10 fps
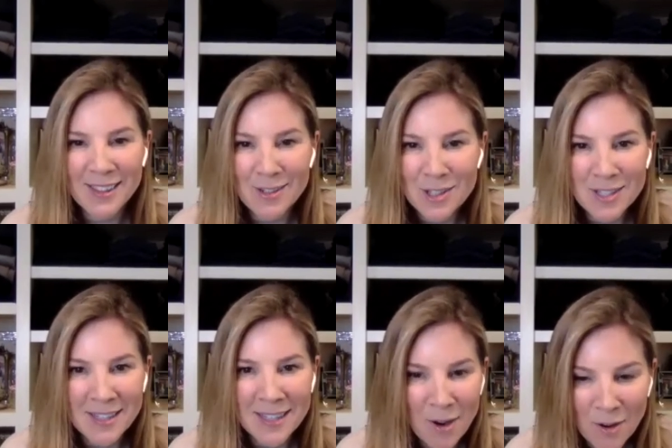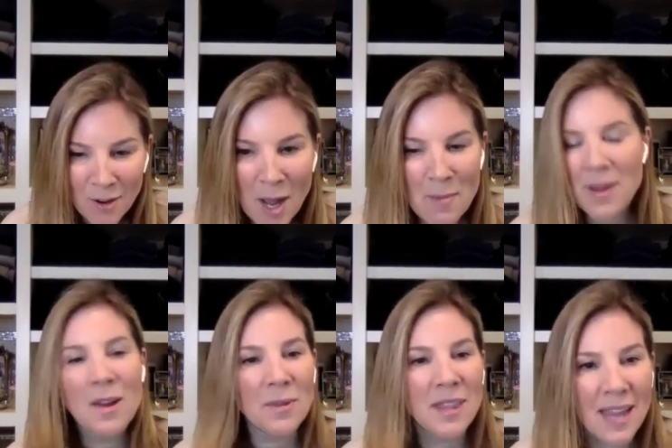there's just, they don't come
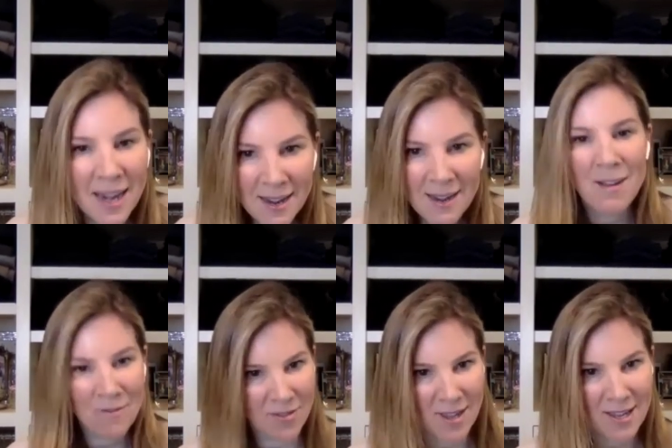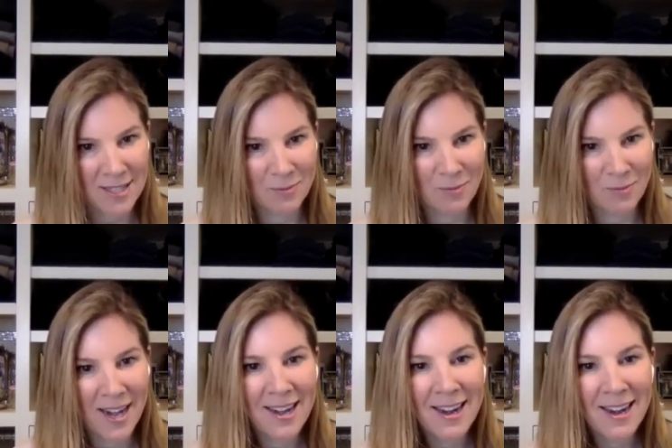in with any of this. Right.